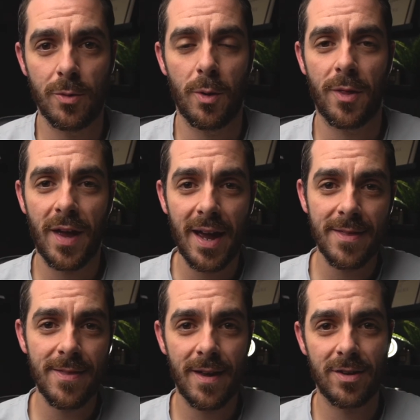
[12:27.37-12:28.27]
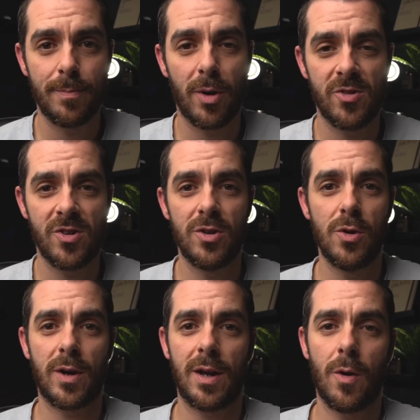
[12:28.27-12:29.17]
Within this budget, you
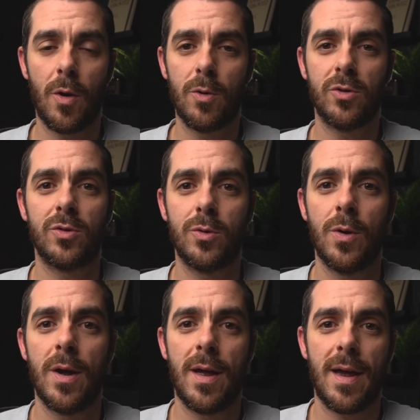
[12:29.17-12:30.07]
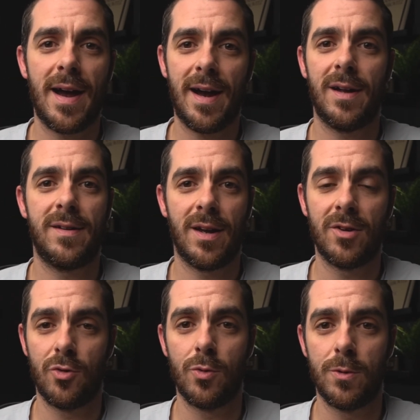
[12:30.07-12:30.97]
can also add a
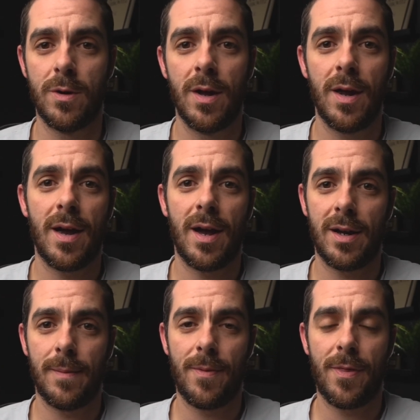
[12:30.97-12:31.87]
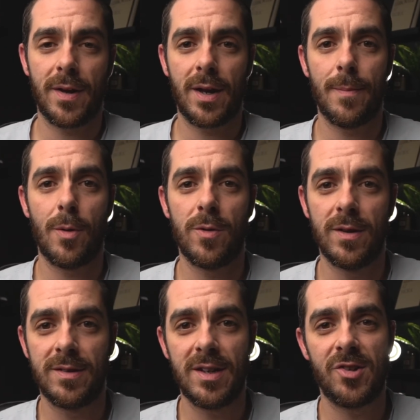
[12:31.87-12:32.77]
drone, and I'm thinking about the
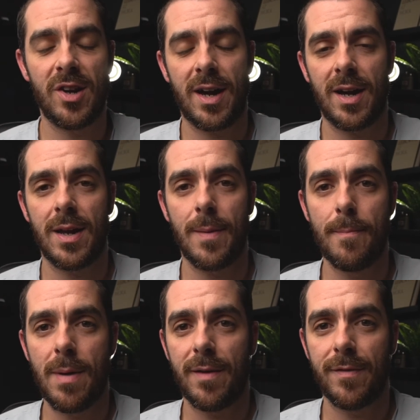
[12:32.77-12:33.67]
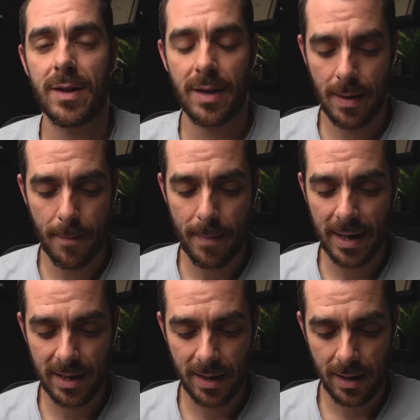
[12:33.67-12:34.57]
DJI Mavic
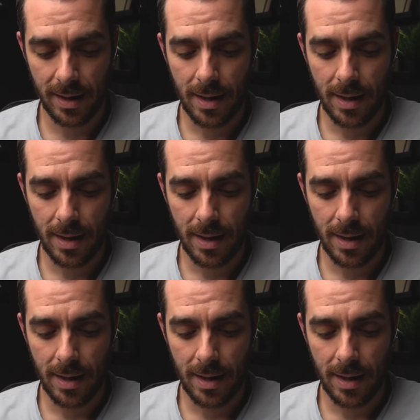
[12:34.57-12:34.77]
Mini,